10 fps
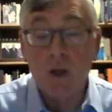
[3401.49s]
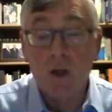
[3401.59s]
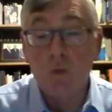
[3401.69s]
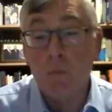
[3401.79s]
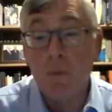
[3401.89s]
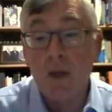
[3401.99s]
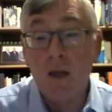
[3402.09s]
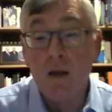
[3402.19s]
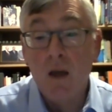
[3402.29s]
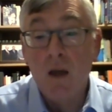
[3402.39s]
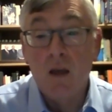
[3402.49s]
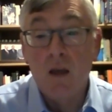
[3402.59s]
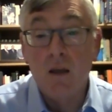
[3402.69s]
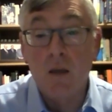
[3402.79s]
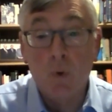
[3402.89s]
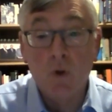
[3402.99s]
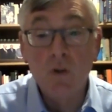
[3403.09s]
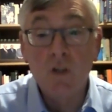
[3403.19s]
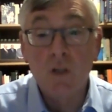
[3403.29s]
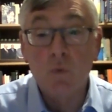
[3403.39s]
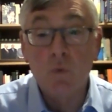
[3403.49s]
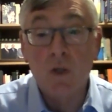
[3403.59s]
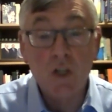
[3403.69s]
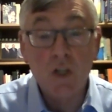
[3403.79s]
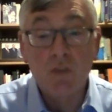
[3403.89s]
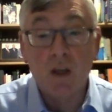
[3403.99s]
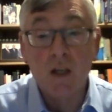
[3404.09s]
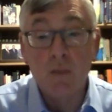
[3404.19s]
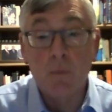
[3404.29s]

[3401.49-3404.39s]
It will be important, it will achieve things,